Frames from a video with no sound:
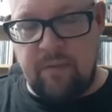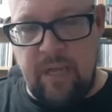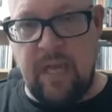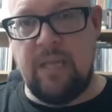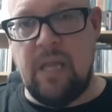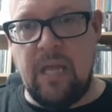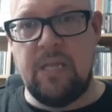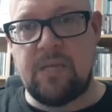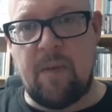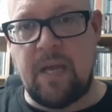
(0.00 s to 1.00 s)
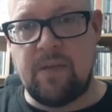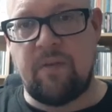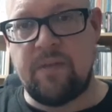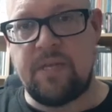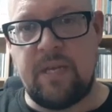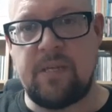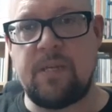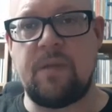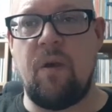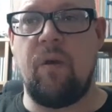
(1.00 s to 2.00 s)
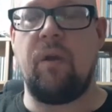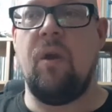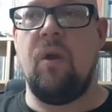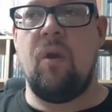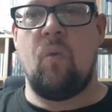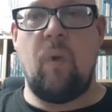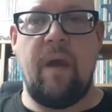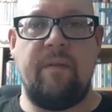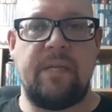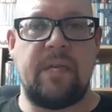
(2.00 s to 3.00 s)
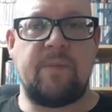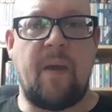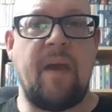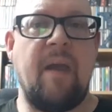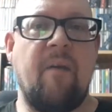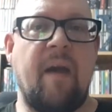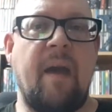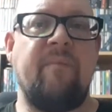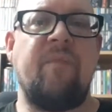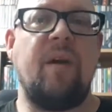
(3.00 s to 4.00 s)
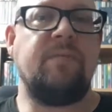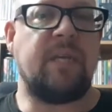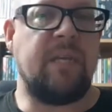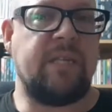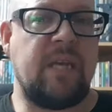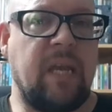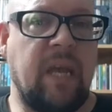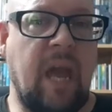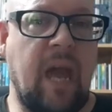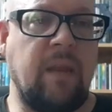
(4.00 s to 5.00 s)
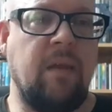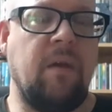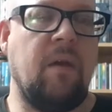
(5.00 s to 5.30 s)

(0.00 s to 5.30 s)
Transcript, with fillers: in in Space Oddity as a song, where he sings about here I am floating in a tin can.